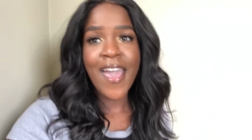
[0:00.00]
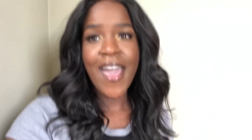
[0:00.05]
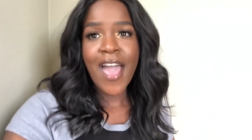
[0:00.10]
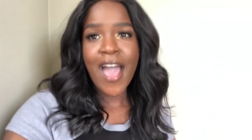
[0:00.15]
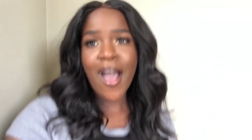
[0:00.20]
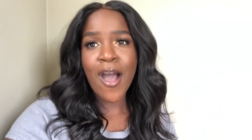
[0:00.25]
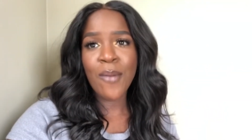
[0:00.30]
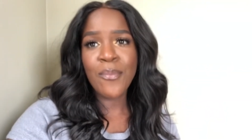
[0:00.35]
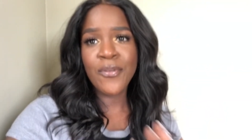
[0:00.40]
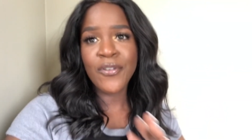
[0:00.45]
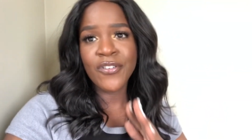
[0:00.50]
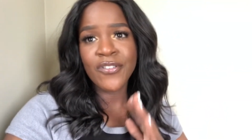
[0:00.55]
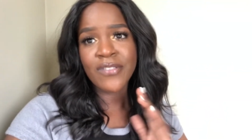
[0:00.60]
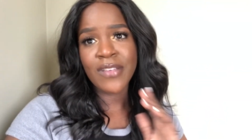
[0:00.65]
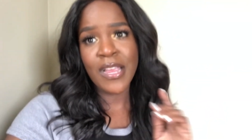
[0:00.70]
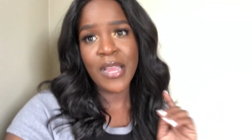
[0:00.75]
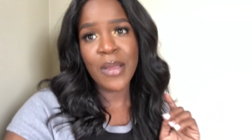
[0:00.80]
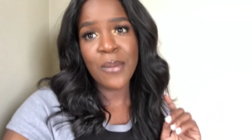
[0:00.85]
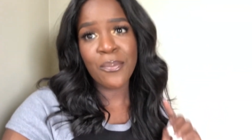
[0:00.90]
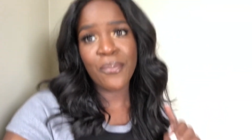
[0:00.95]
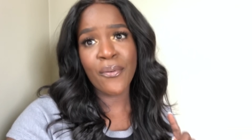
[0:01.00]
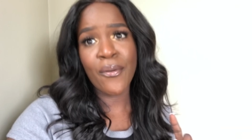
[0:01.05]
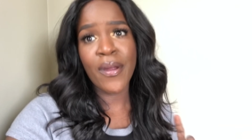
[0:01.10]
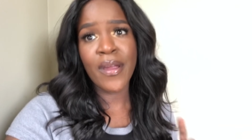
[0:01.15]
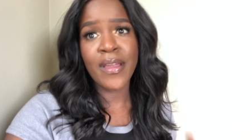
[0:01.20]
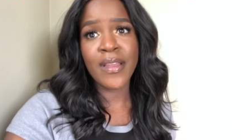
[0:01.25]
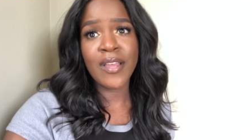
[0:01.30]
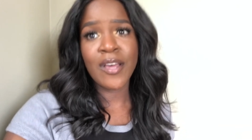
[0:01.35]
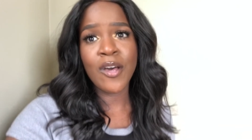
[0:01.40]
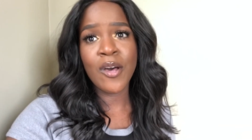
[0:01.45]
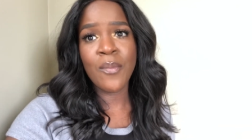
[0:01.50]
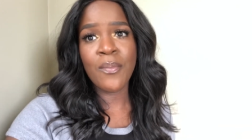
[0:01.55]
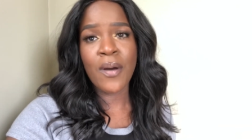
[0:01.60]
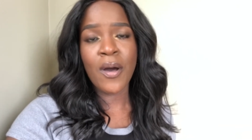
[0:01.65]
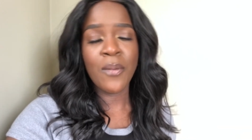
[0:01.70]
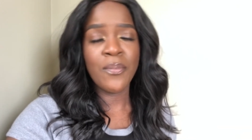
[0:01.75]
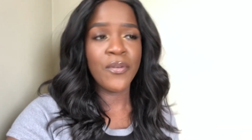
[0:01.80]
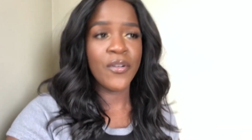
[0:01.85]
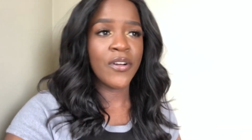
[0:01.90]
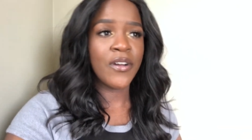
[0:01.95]
I hope you're staying prayed up. I
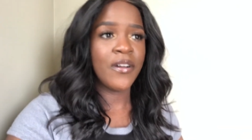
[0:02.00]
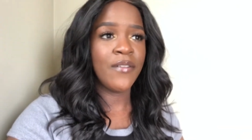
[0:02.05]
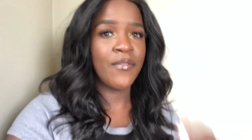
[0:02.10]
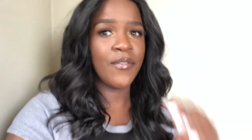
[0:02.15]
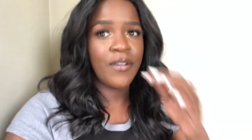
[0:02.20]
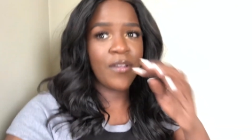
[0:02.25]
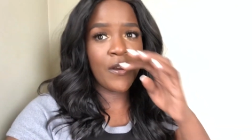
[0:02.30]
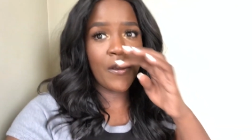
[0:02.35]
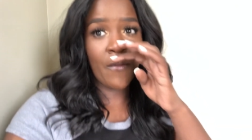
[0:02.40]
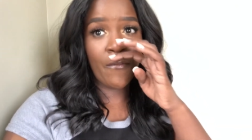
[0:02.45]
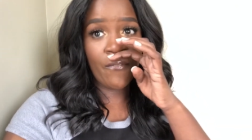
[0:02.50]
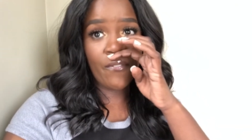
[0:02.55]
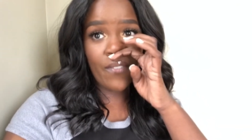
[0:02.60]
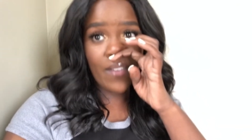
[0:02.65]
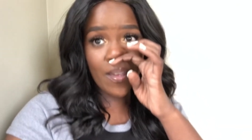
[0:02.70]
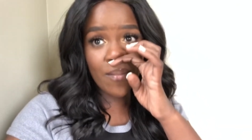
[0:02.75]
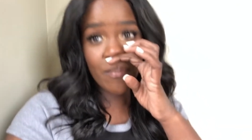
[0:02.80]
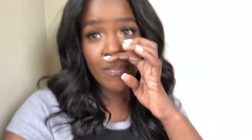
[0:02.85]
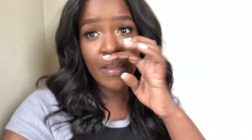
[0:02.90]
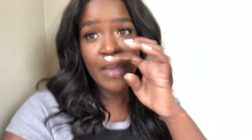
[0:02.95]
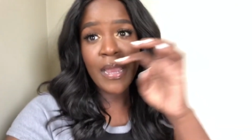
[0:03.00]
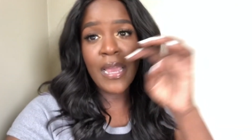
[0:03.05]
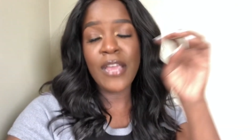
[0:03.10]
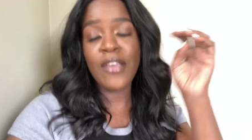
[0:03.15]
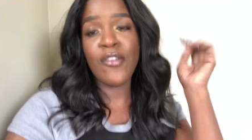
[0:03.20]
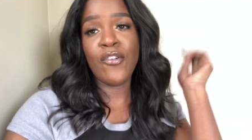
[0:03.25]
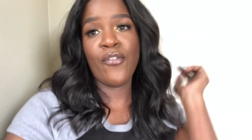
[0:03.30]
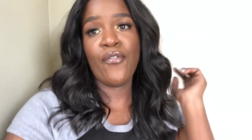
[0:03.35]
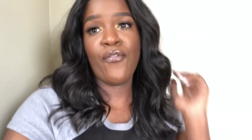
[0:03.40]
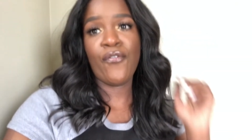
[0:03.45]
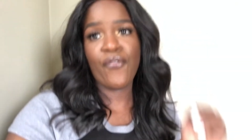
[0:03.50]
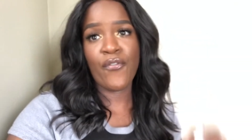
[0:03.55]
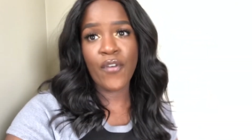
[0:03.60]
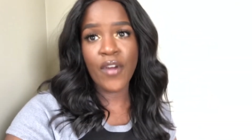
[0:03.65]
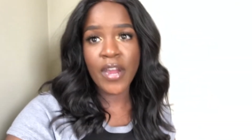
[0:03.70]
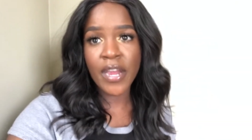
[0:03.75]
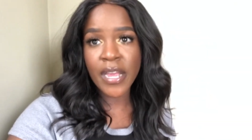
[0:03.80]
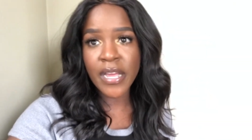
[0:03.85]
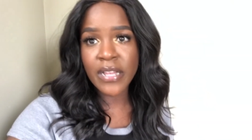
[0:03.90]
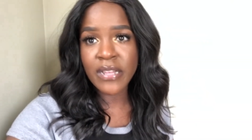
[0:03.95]
hope you're covering your family and your
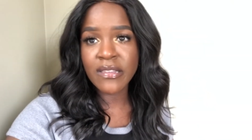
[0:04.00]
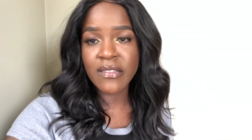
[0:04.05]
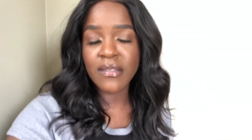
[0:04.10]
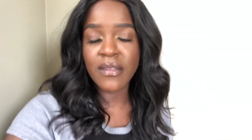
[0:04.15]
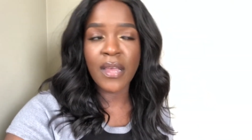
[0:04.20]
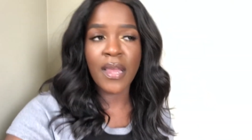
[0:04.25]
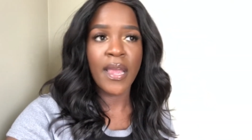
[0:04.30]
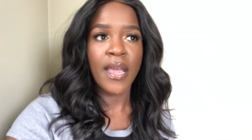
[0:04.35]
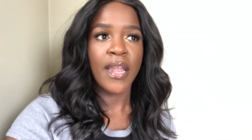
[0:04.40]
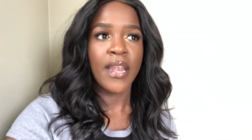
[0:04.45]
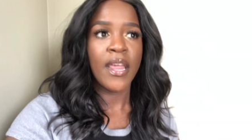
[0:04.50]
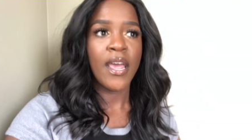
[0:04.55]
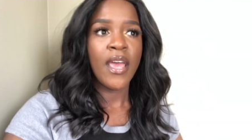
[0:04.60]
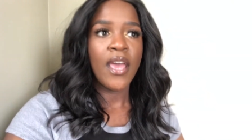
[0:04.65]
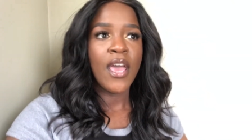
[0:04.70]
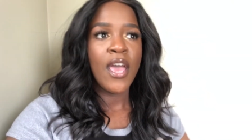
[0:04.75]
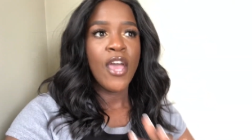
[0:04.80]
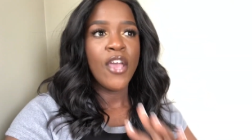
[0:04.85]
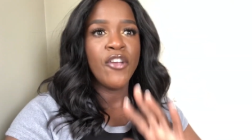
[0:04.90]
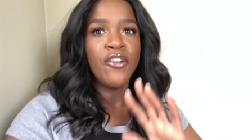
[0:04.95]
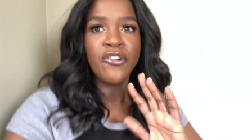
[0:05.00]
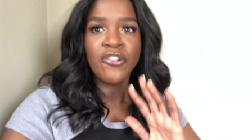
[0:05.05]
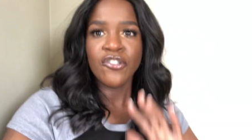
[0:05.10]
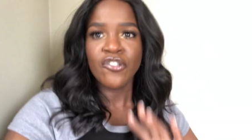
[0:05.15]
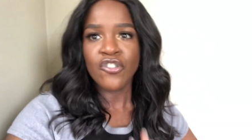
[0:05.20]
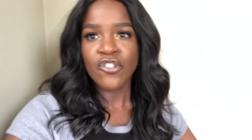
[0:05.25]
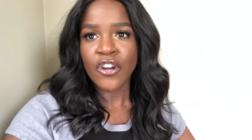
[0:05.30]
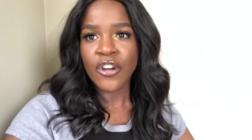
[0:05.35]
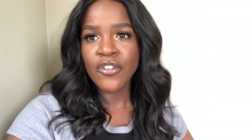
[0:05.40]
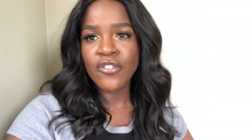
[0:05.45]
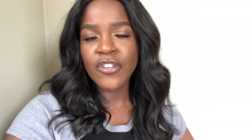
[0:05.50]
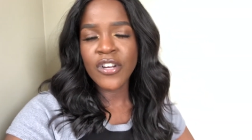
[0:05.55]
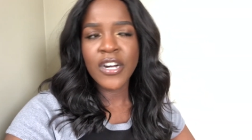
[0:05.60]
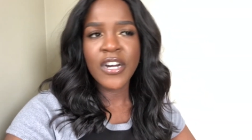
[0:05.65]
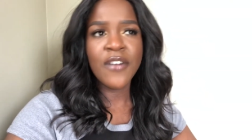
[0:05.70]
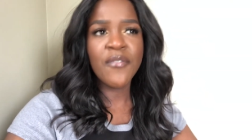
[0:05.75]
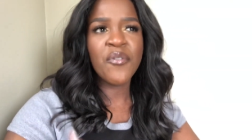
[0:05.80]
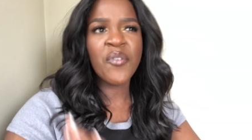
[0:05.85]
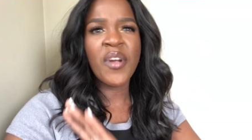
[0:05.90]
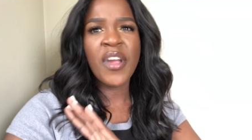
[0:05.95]
friends and your church and
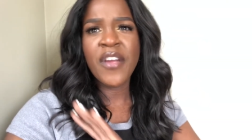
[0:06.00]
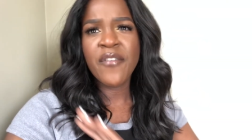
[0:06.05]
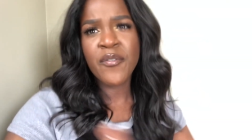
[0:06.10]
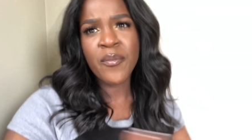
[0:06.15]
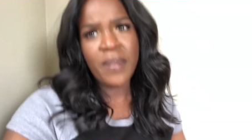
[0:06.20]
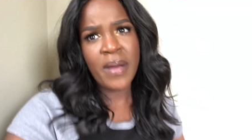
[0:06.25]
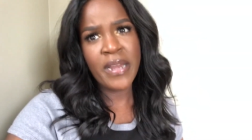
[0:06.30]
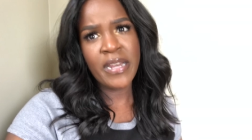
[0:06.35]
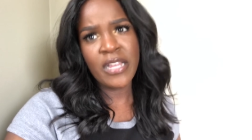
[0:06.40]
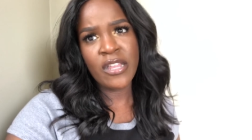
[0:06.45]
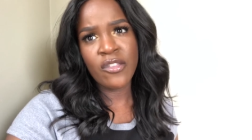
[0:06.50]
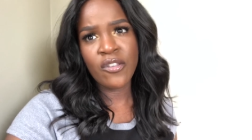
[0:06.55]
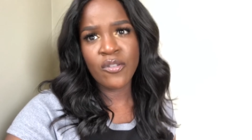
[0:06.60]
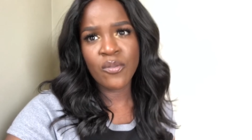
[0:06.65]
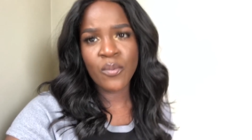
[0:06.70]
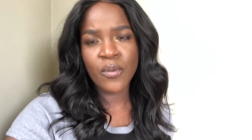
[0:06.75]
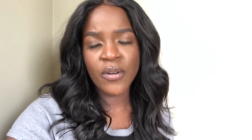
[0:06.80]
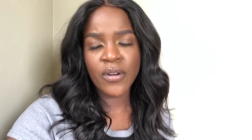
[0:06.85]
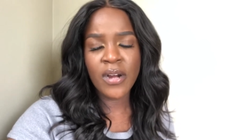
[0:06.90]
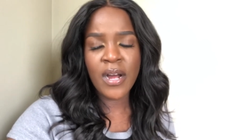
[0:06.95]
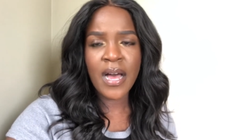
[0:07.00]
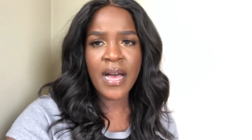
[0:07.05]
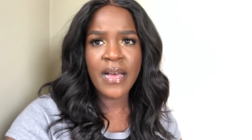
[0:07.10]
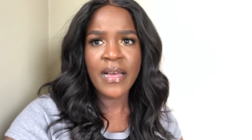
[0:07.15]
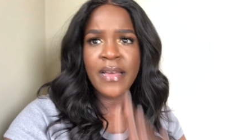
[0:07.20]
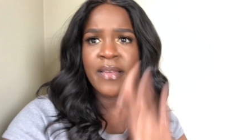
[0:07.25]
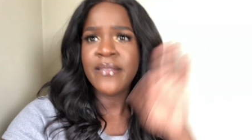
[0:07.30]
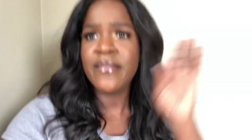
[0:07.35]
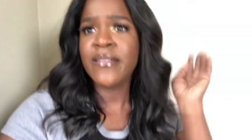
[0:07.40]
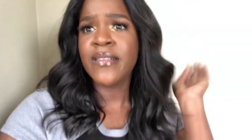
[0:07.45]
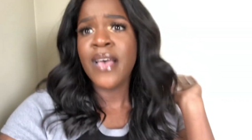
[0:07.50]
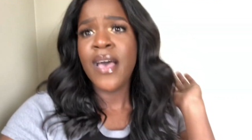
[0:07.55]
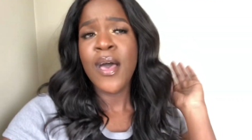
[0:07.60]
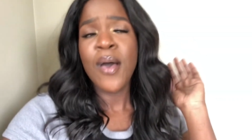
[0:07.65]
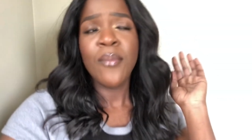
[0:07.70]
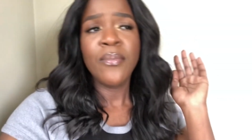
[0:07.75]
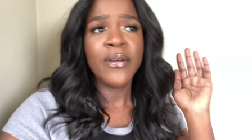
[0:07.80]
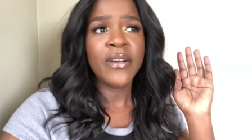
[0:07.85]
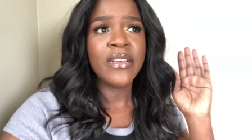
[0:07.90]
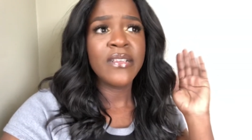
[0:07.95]
covering everybody in this world, guys,
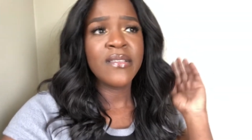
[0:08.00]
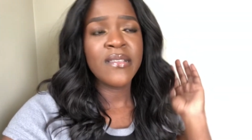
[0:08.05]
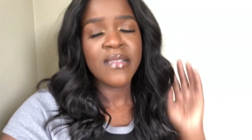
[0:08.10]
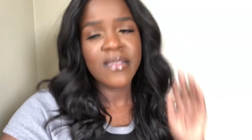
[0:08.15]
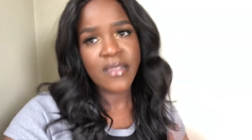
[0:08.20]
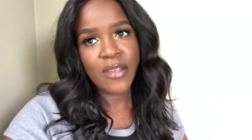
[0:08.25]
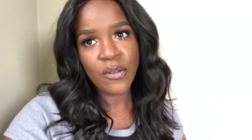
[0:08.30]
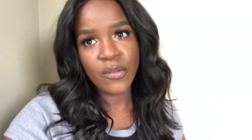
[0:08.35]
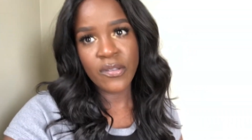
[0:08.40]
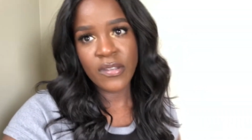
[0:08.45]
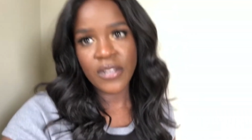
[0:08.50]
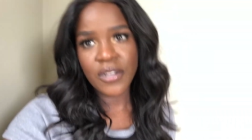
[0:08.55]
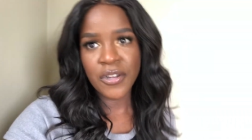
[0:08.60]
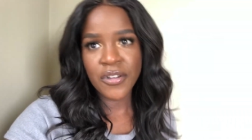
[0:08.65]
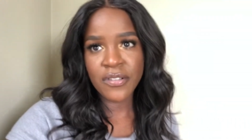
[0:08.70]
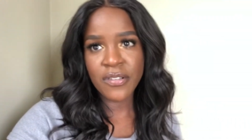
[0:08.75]
because it's so serious.